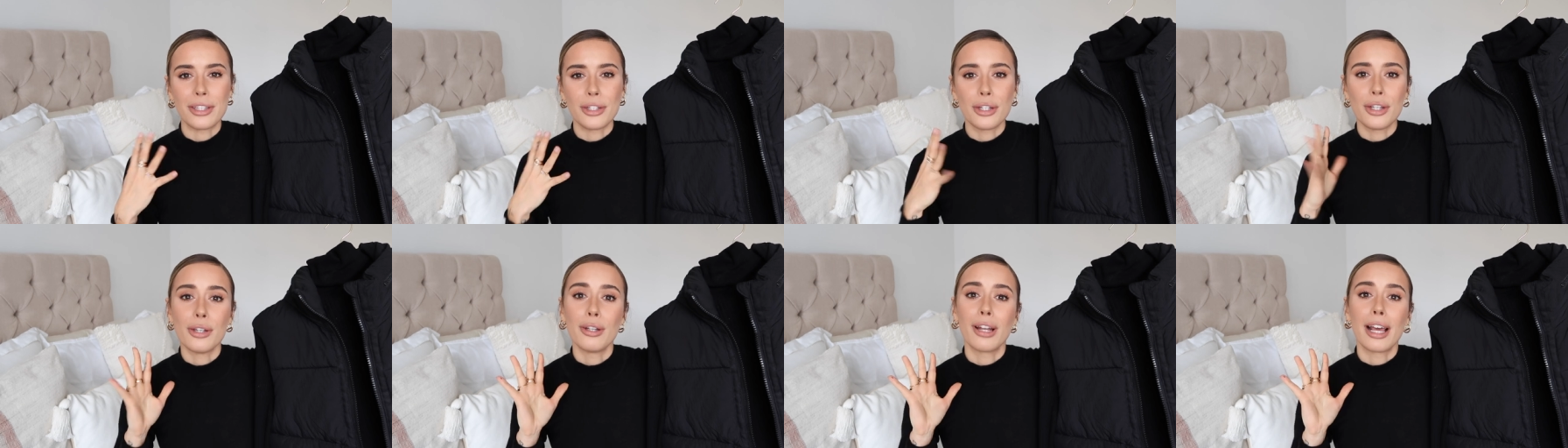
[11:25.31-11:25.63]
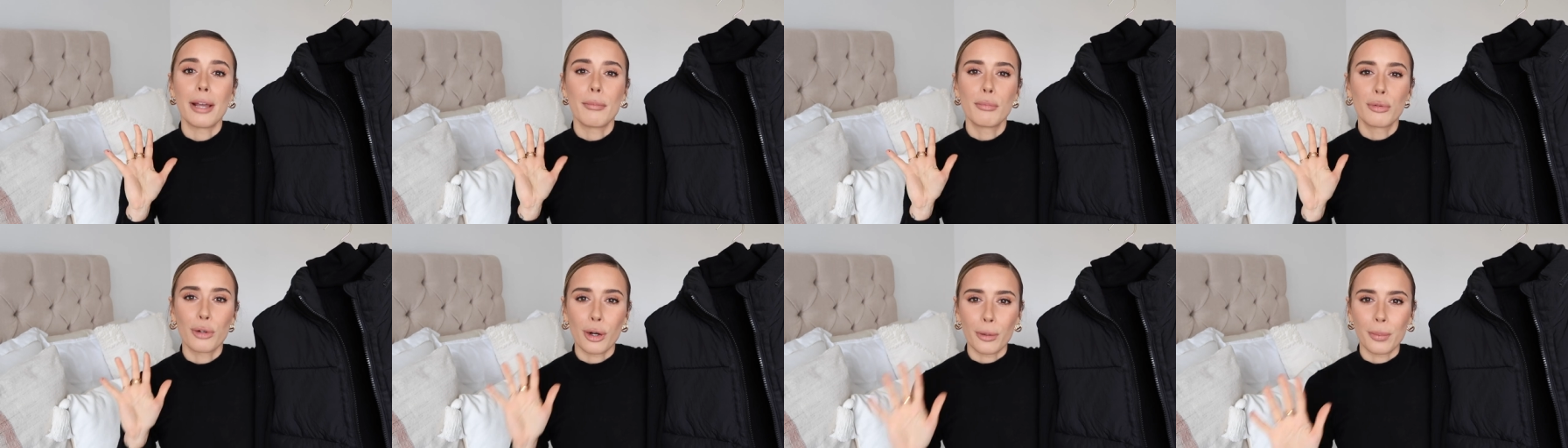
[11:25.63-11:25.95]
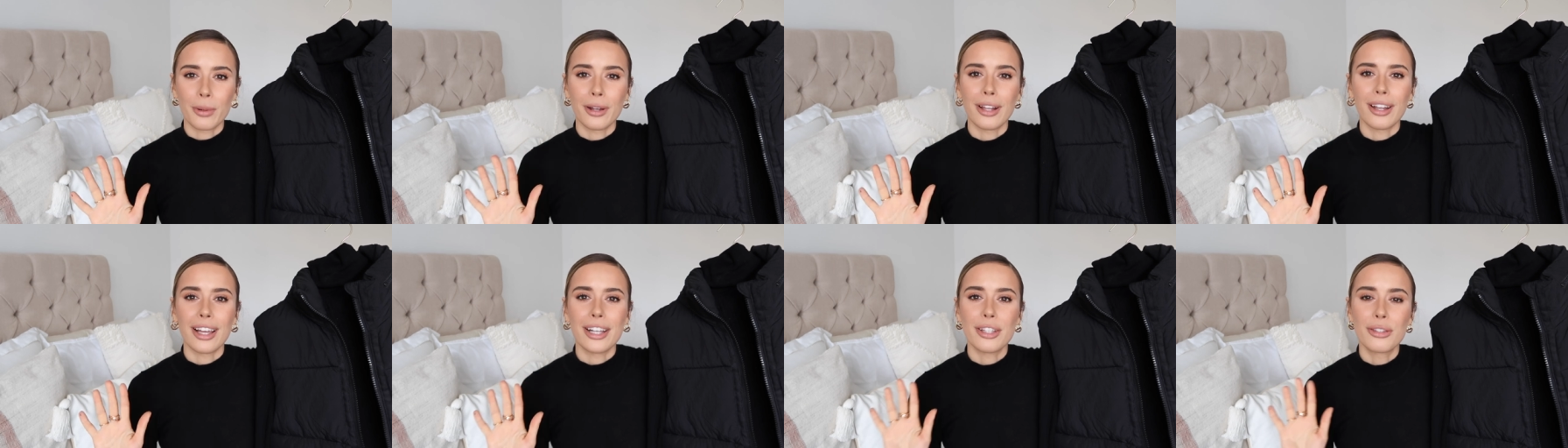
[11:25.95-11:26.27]
to do like
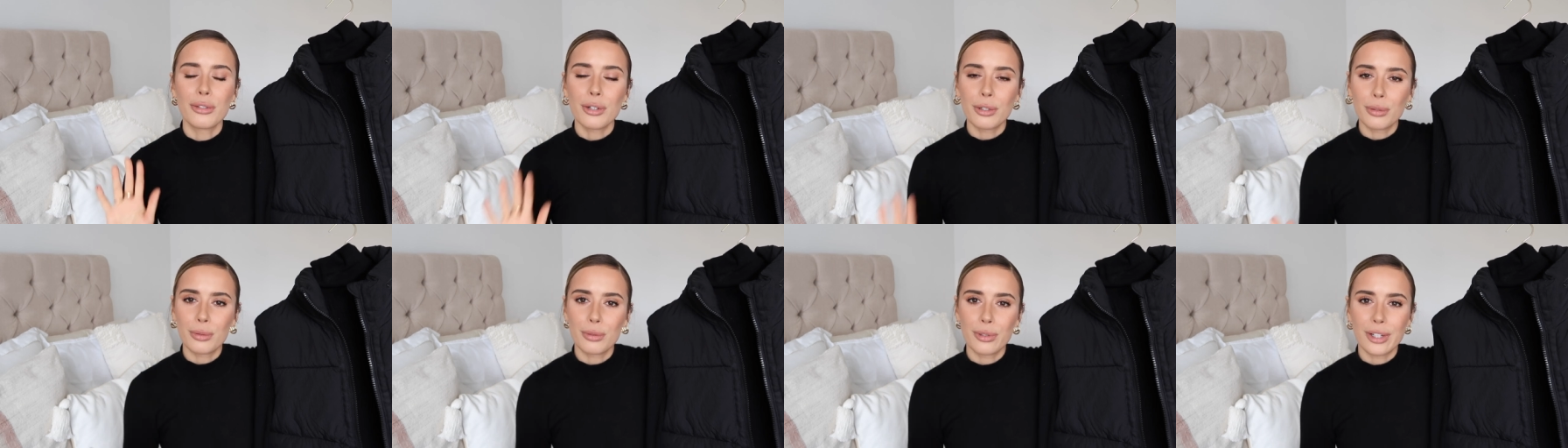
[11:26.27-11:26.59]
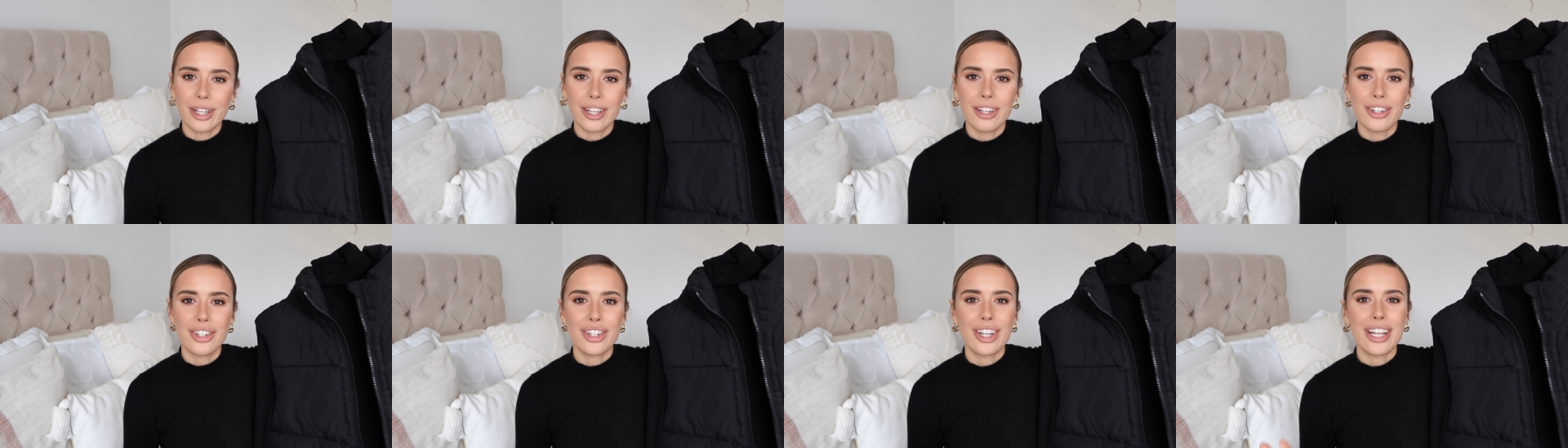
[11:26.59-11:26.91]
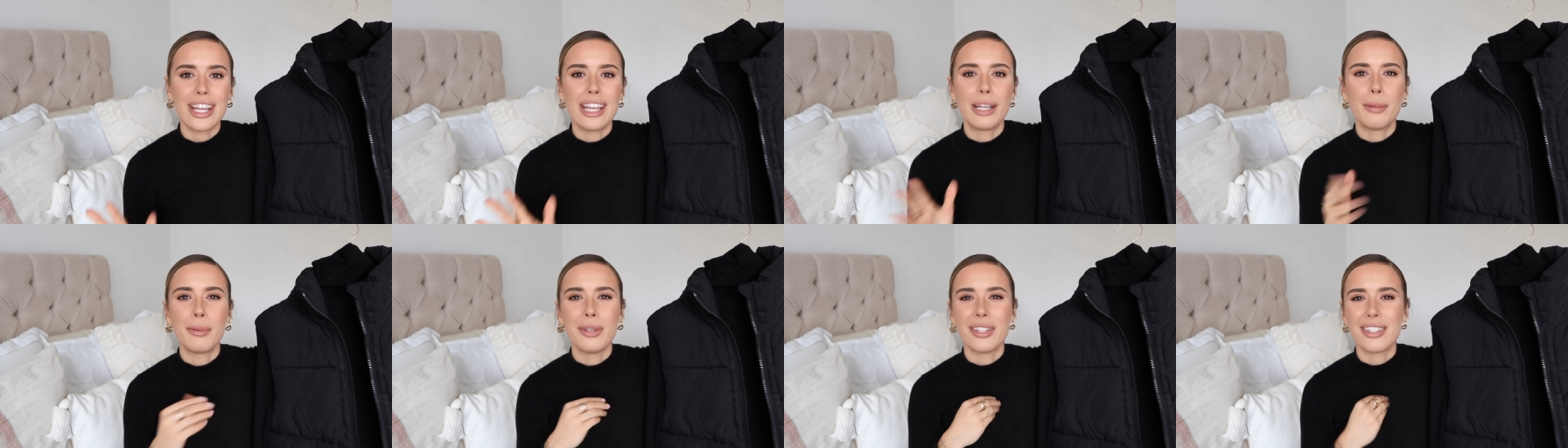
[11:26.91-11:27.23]
proper like dog walking chic